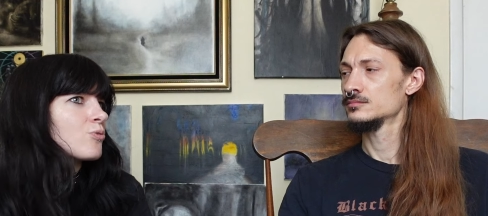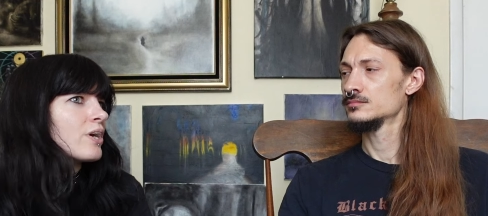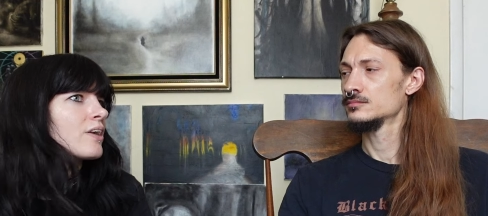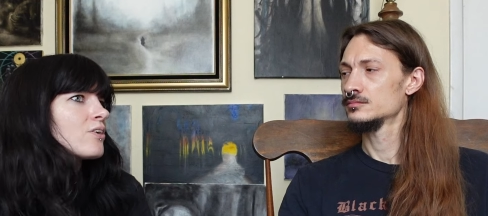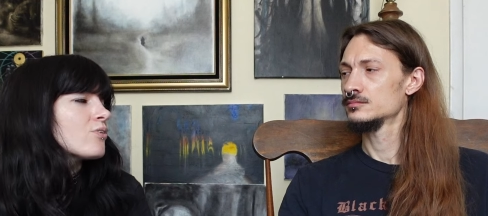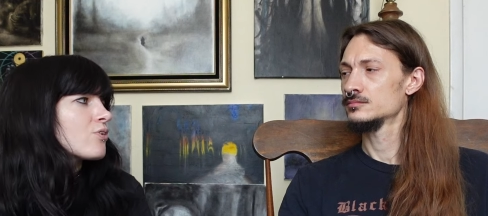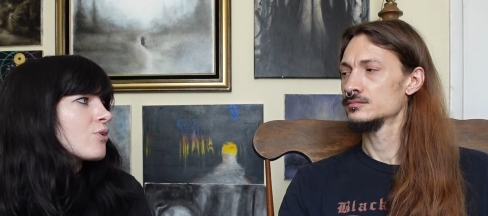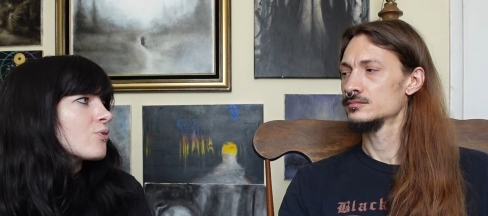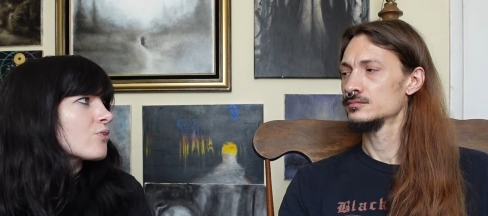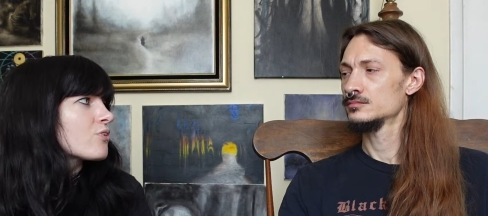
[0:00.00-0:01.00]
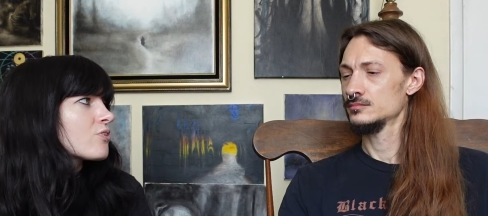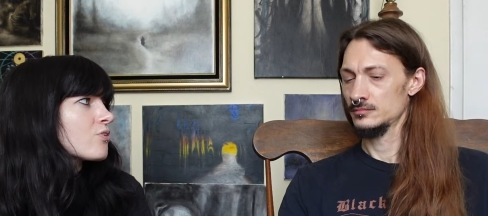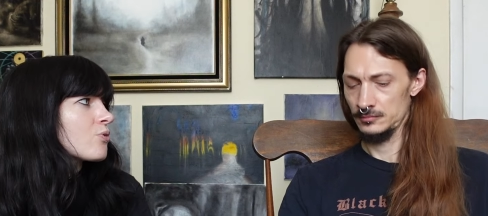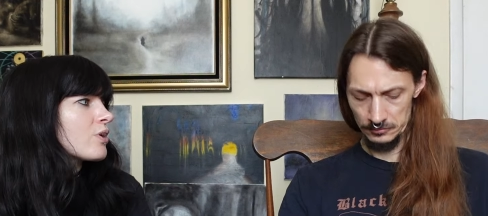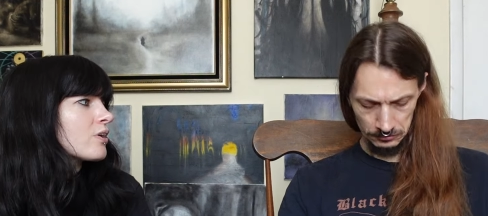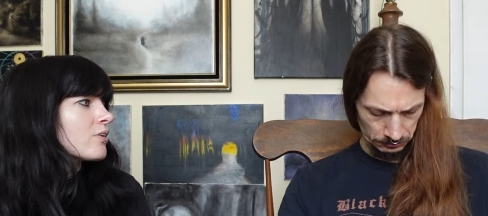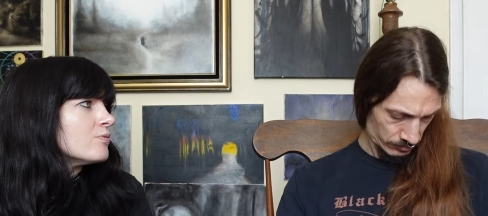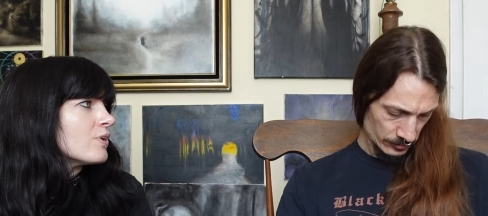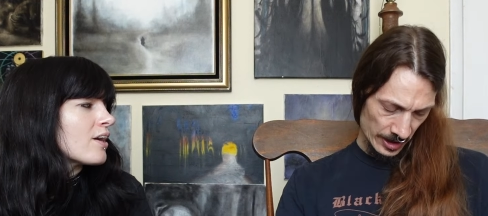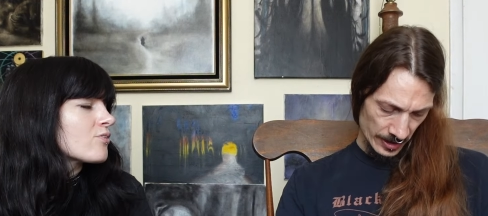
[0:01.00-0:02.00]
Speaker 1: red undertones to it
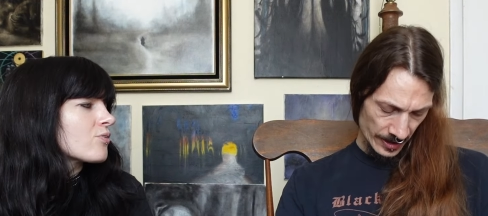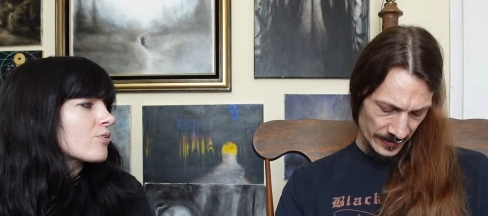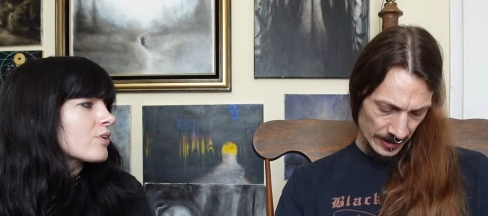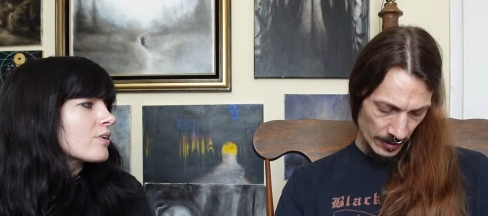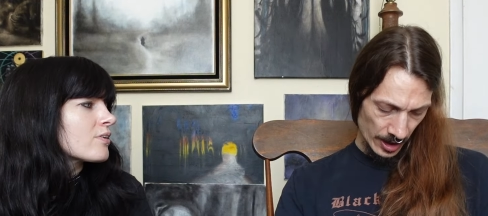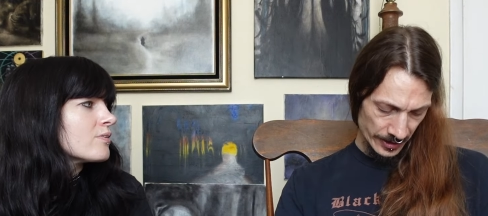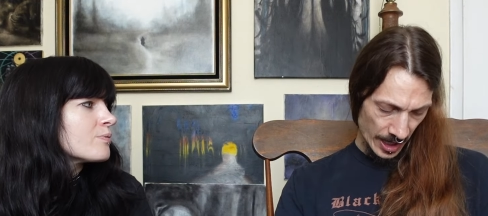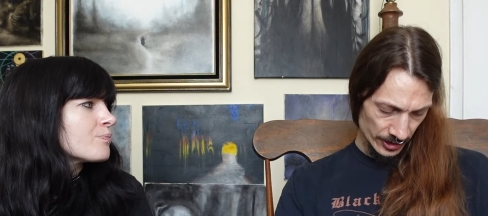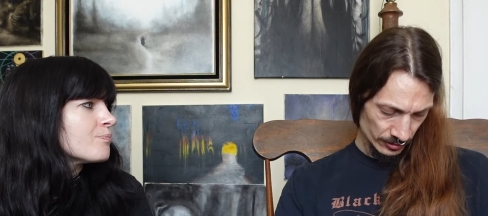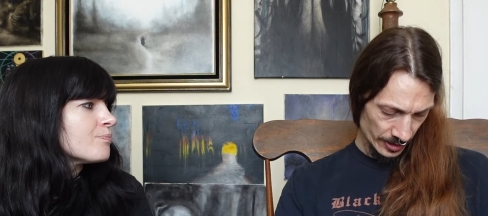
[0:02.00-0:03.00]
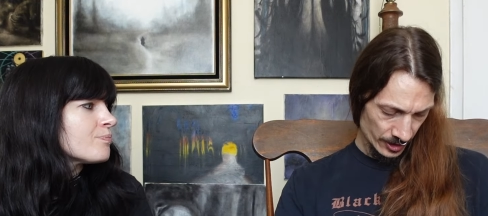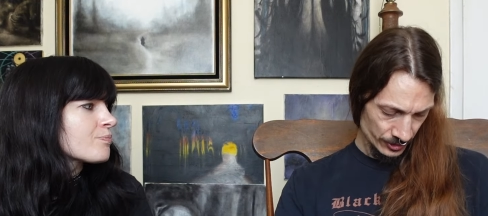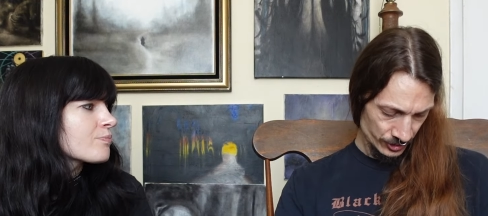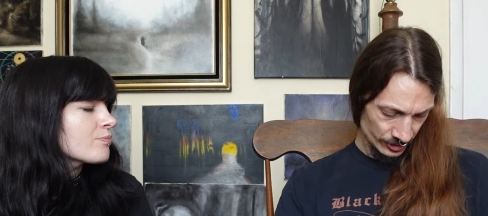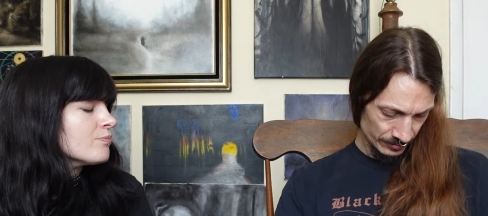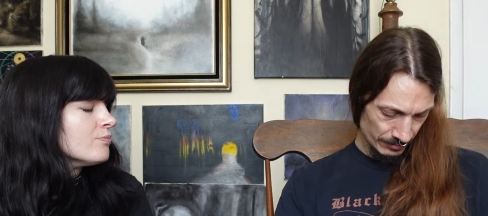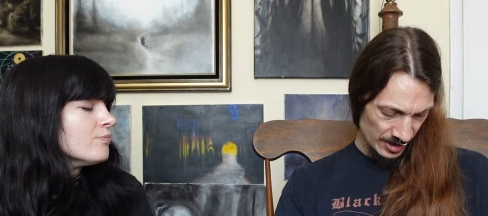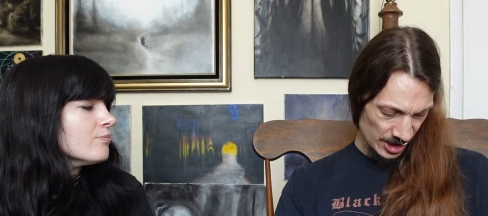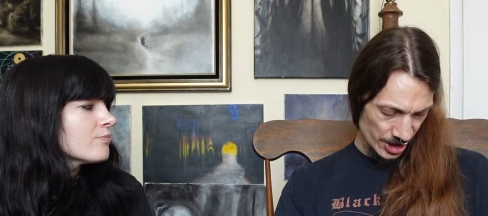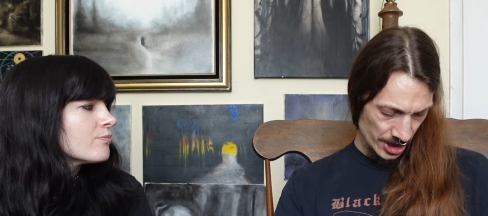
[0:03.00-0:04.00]
natural? I think my
Speaker 2: natural hair is just
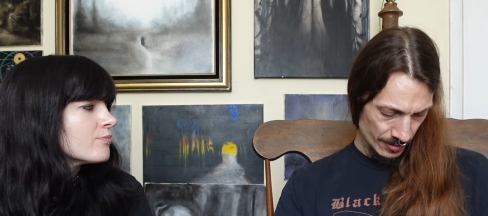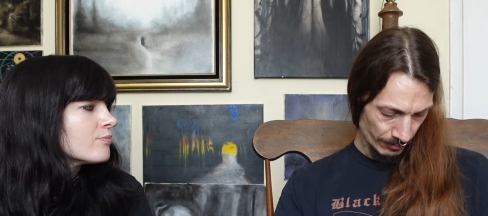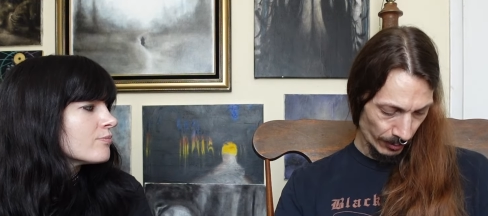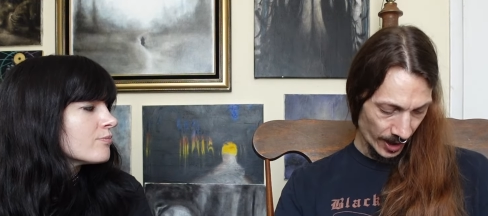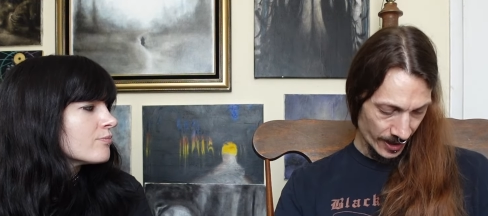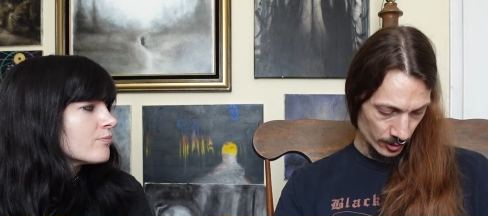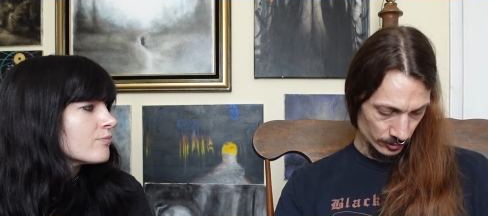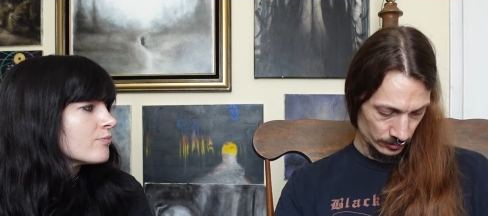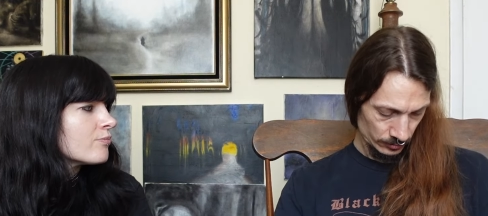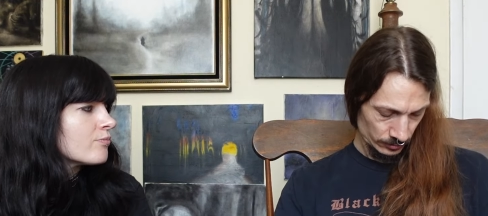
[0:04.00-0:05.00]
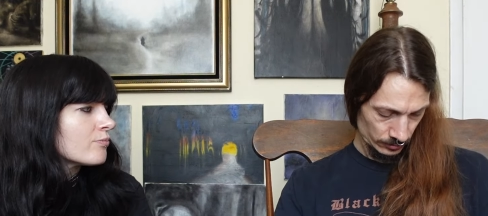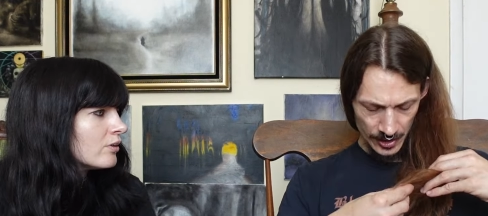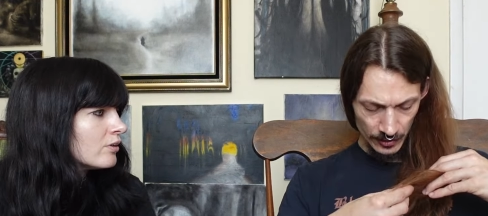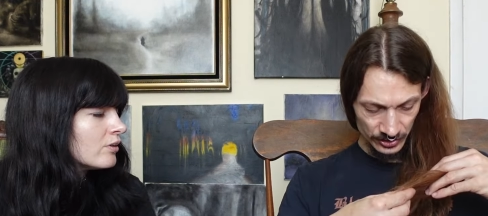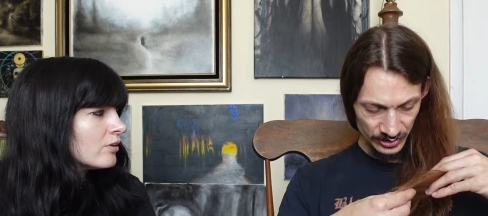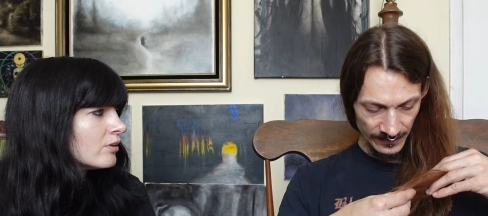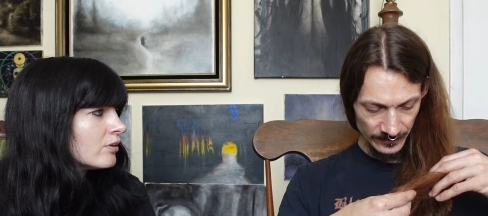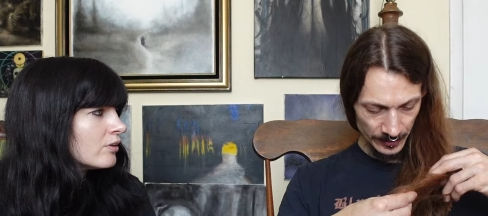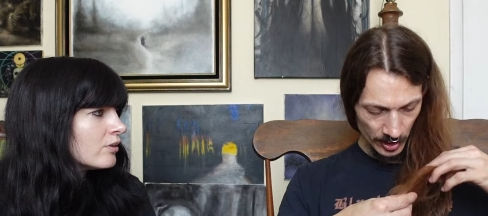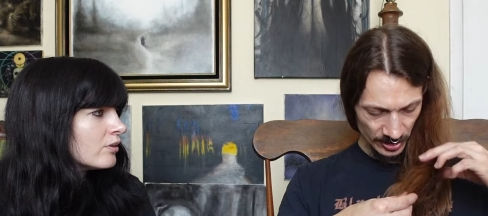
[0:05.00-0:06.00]
medium brown. I know there's
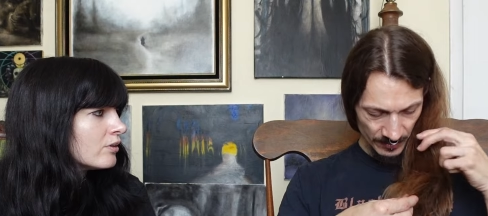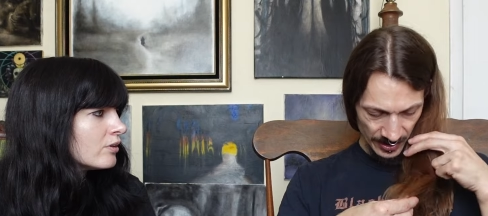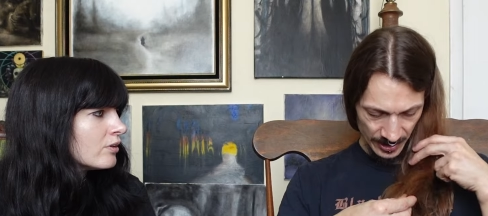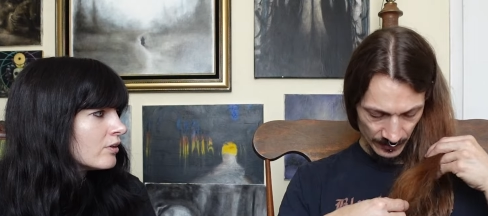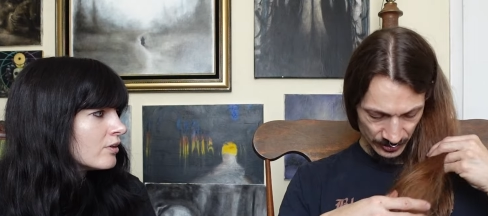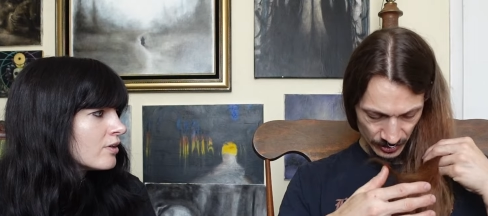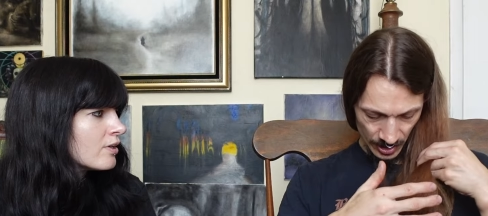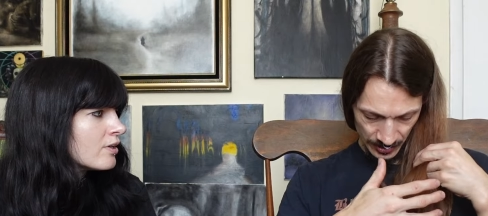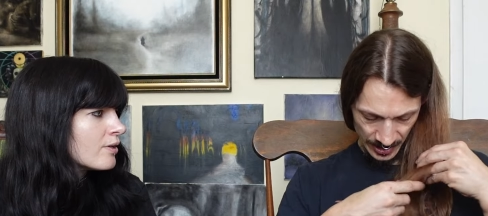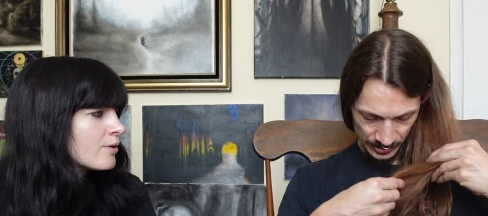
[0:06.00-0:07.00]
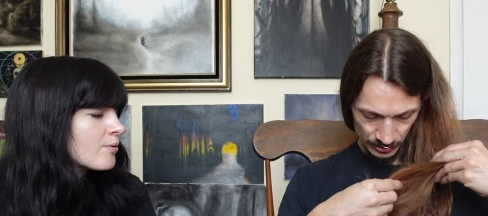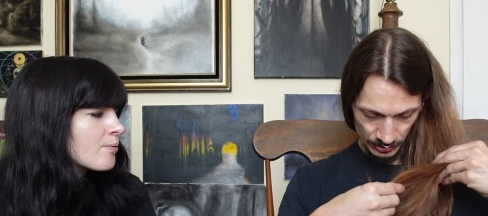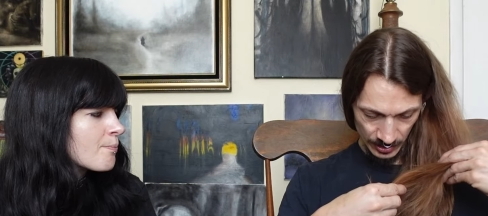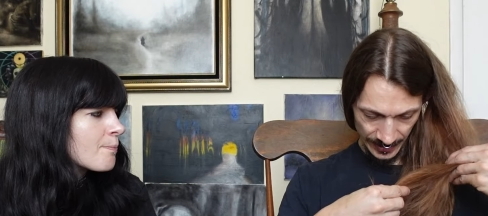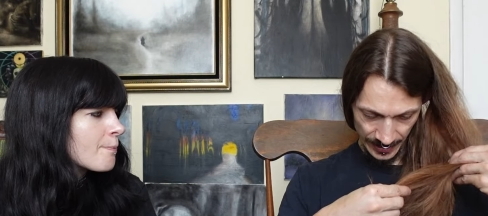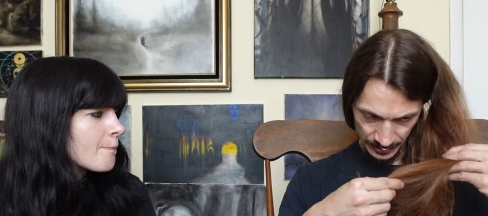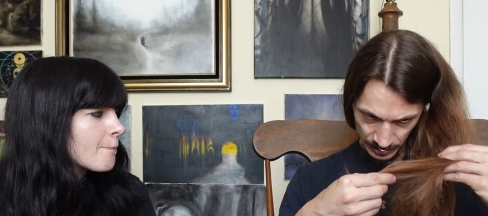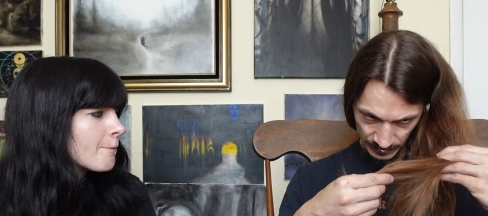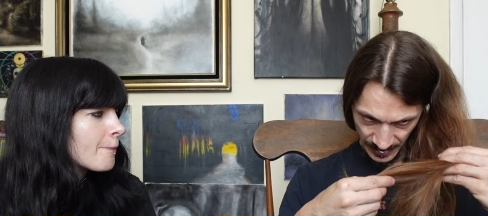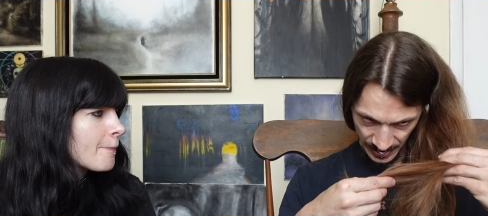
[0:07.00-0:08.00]
definitely part of my hair that's not natural, and I can't
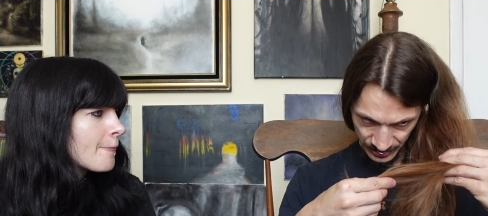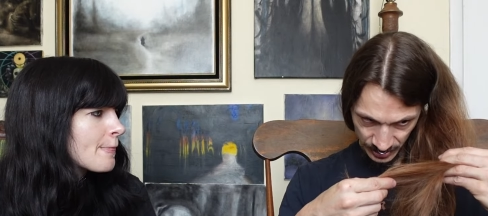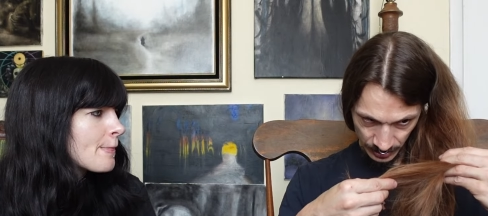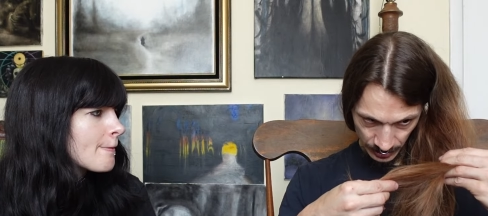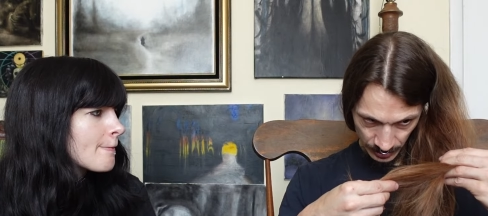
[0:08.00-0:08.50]
tell if that's it or